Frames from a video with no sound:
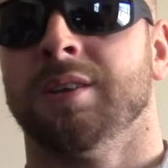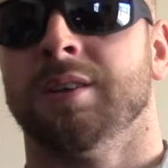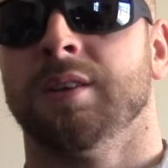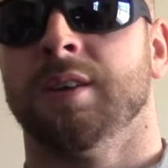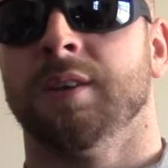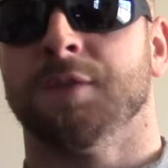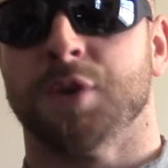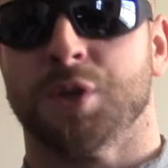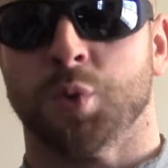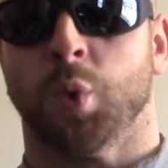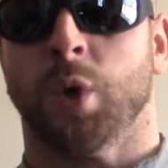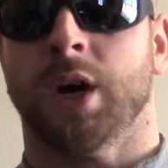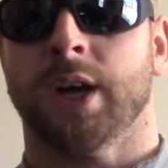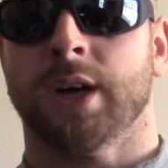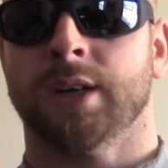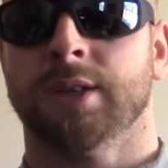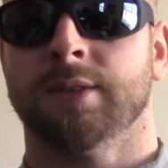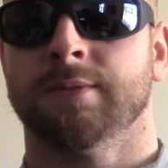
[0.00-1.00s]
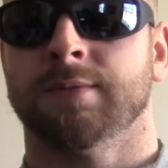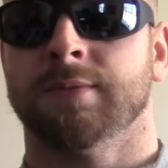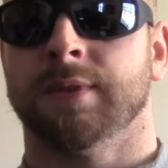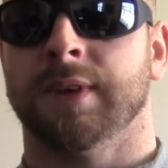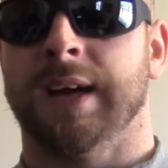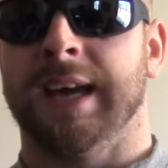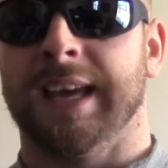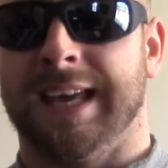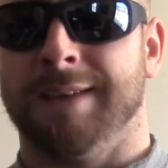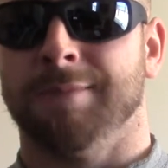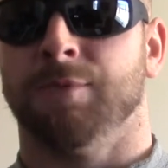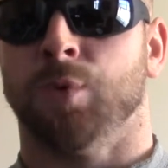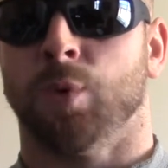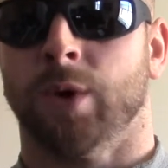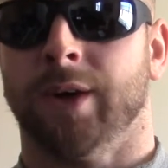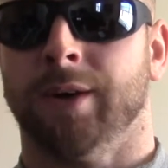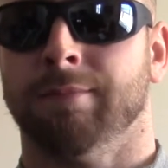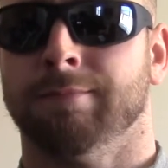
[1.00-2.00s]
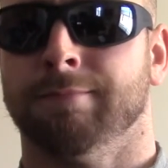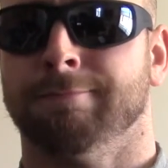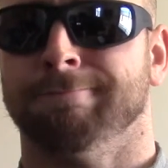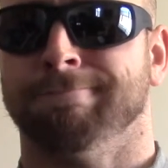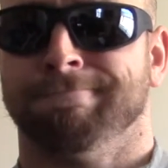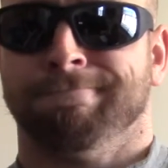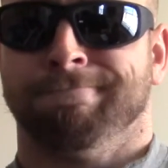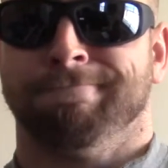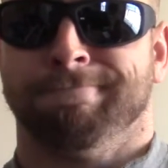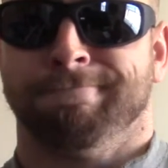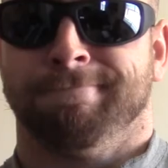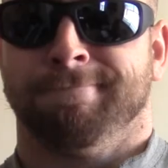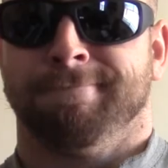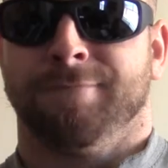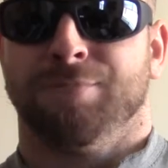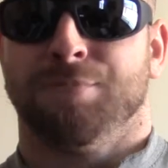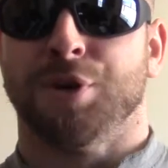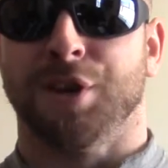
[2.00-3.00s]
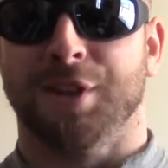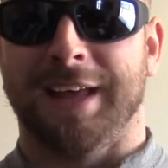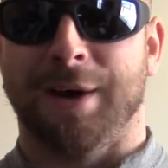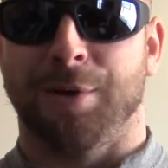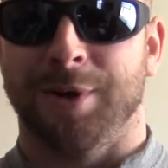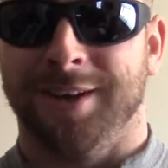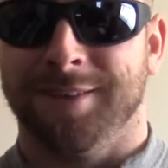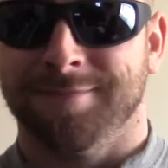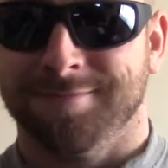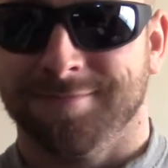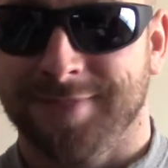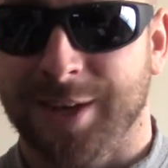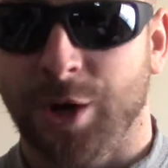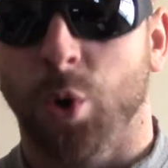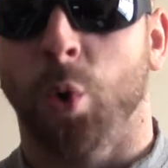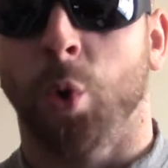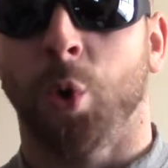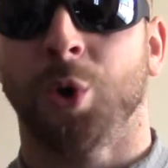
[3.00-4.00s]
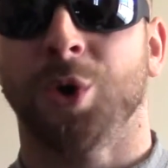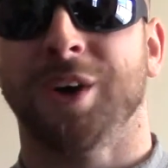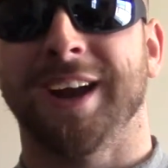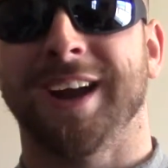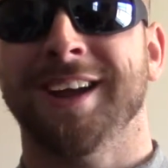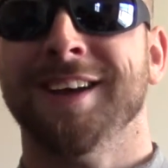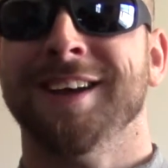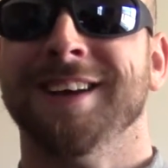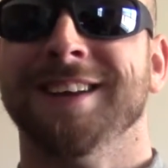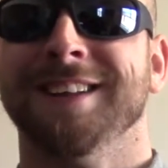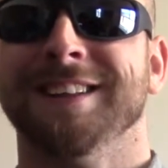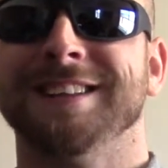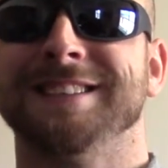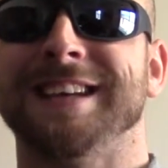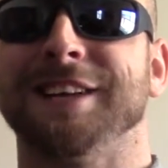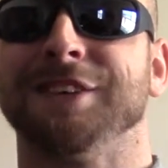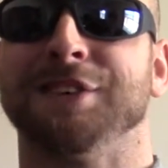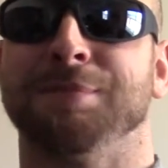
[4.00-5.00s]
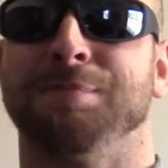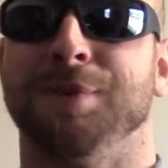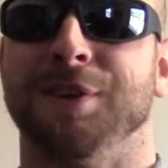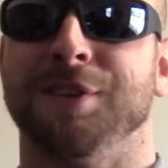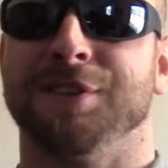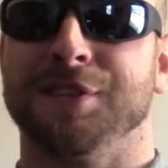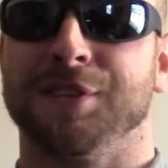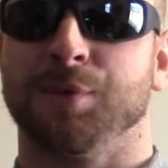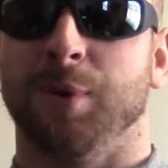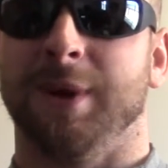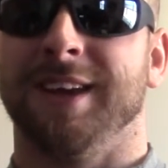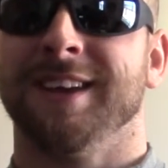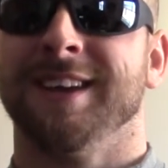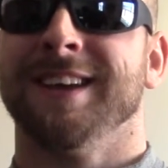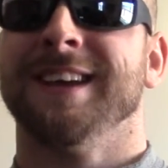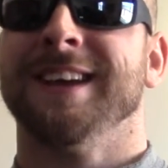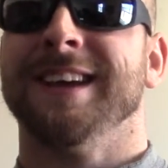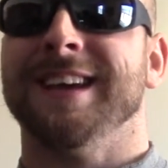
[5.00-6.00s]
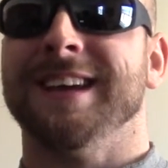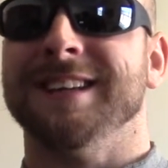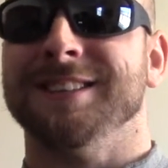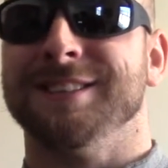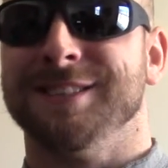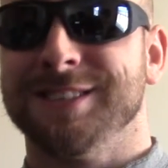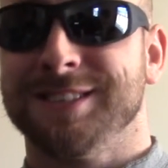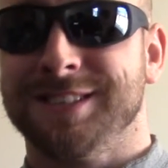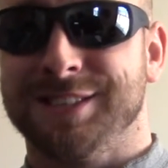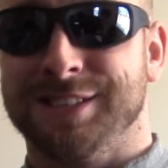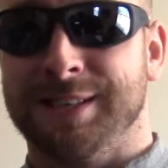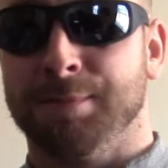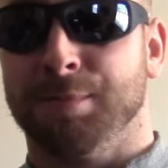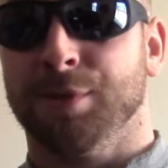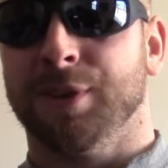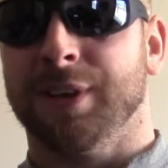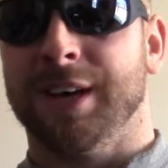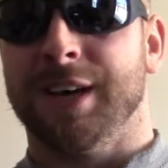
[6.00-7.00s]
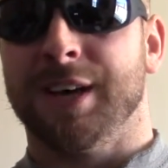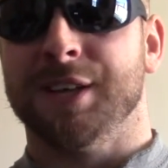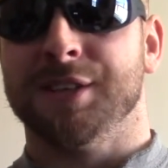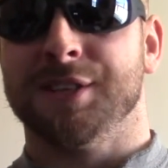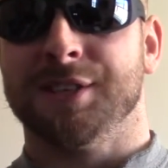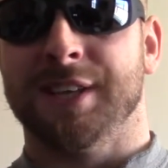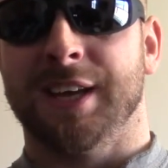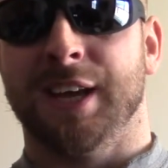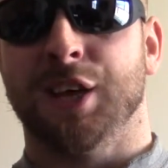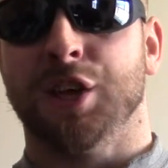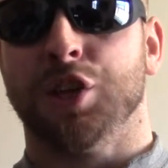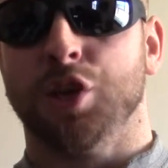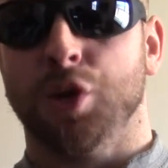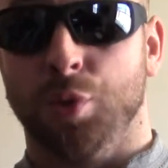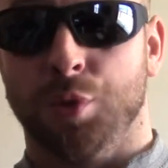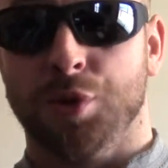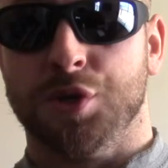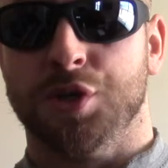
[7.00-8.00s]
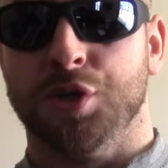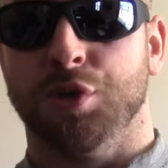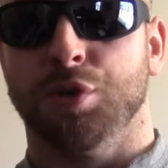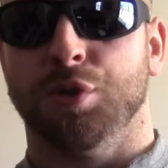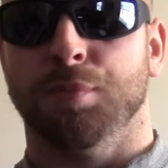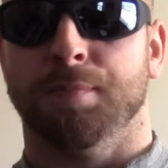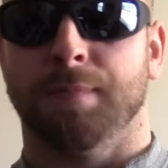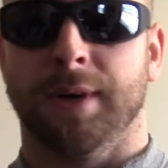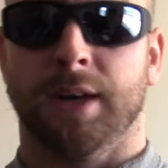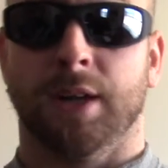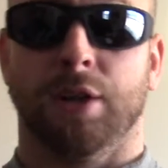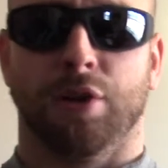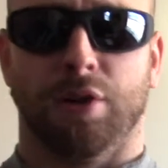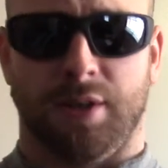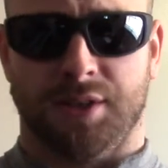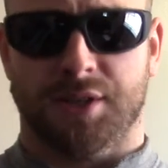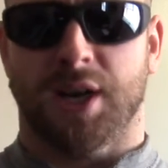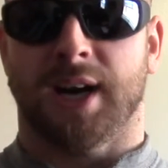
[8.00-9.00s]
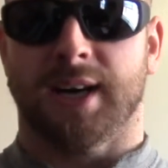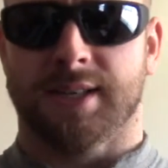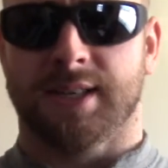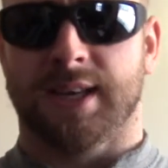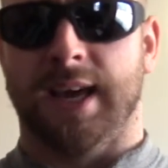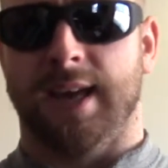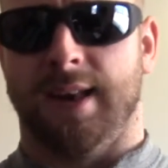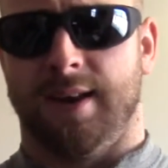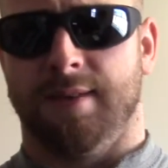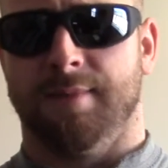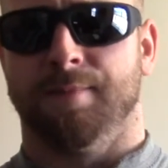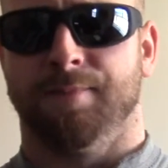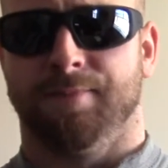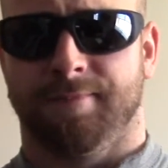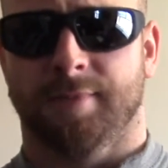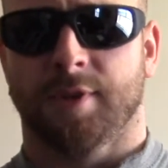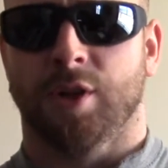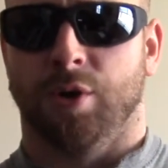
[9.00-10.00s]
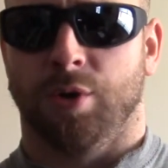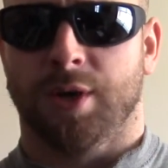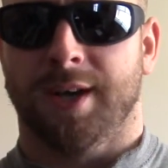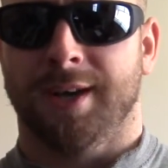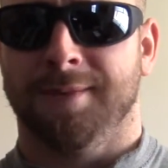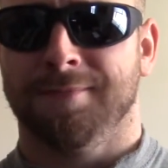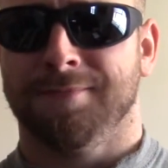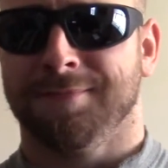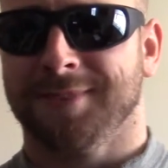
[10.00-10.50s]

If there's water, I aim for it. Put it that way. Or let's actually put it this way. It's just as simple as, say, you would do, but a little intoxicated. Okay?